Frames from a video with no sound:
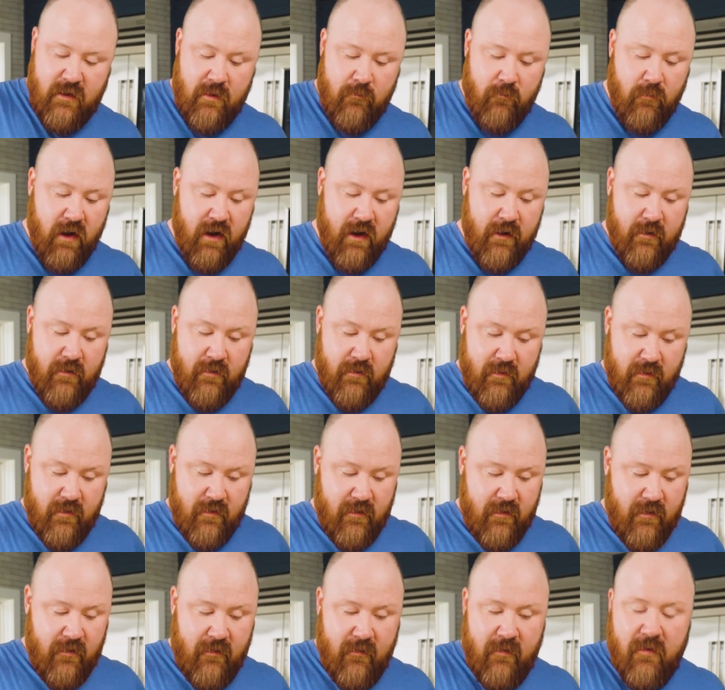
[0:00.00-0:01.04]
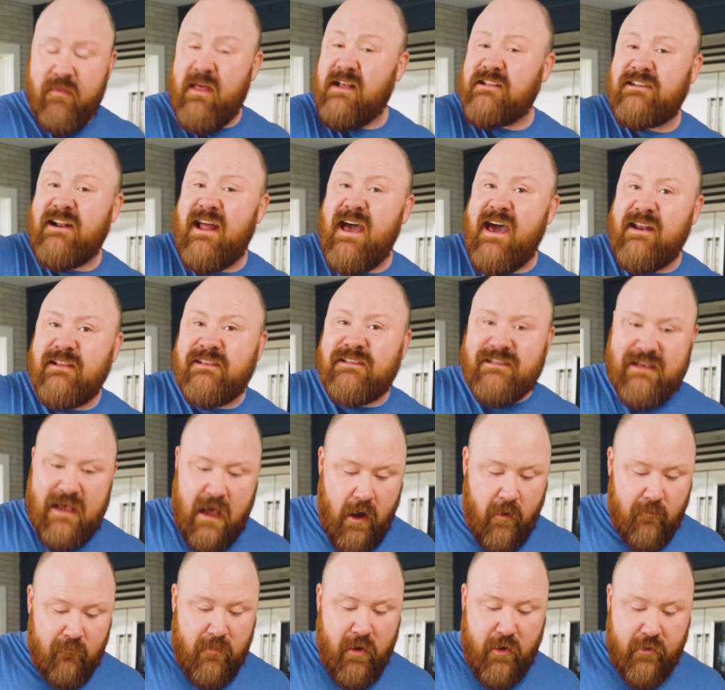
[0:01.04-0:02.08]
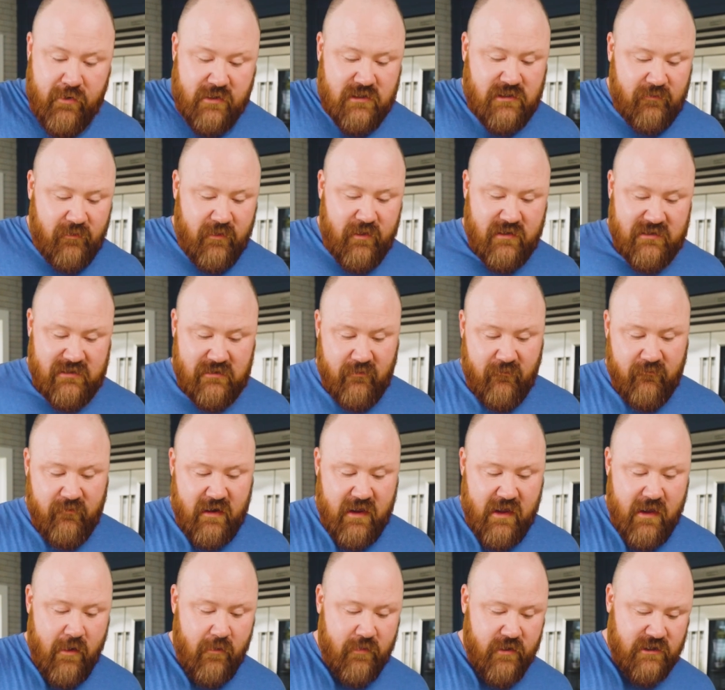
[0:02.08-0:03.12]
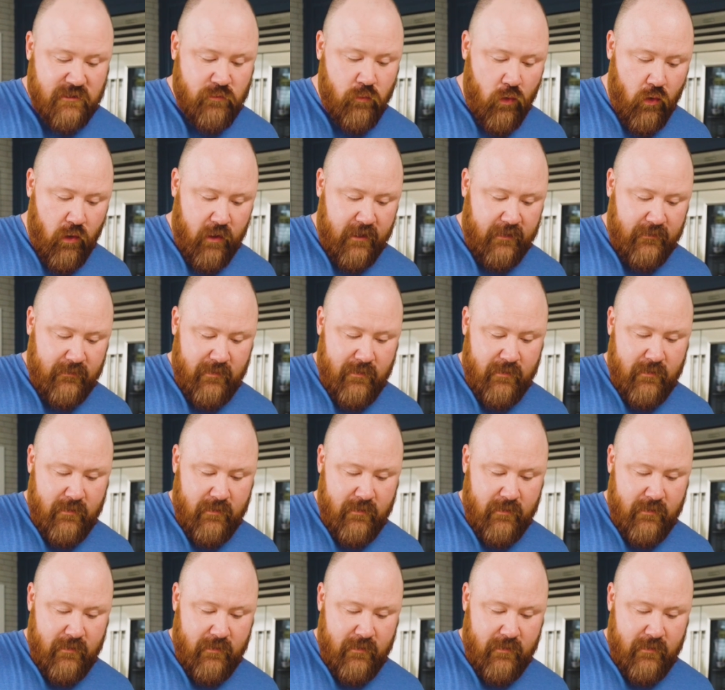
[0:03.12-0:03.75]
but that's an added sound bonus for this video this morning.